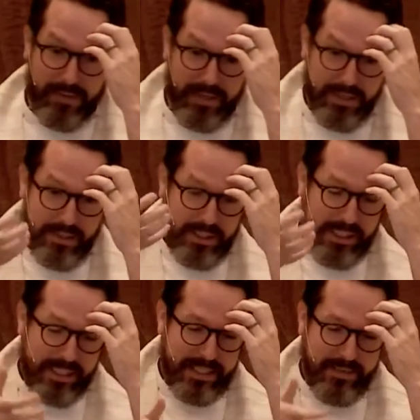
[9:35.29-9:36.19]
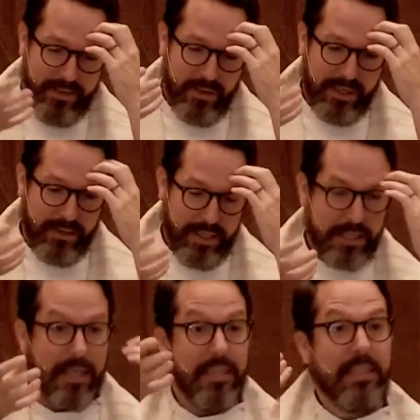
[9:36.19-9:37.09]
Here, Jesus, have a drink of
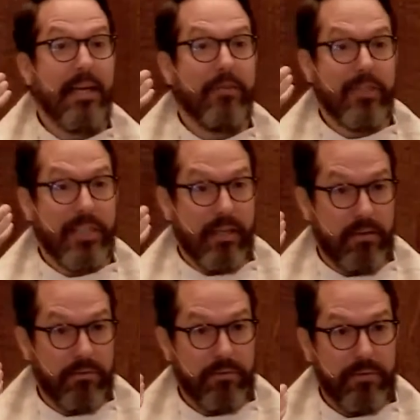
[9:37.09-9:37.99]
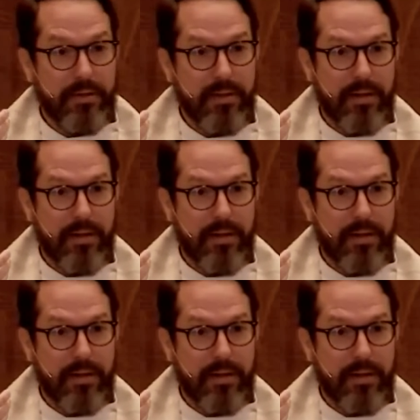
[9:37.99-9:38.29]
this. Save yourself.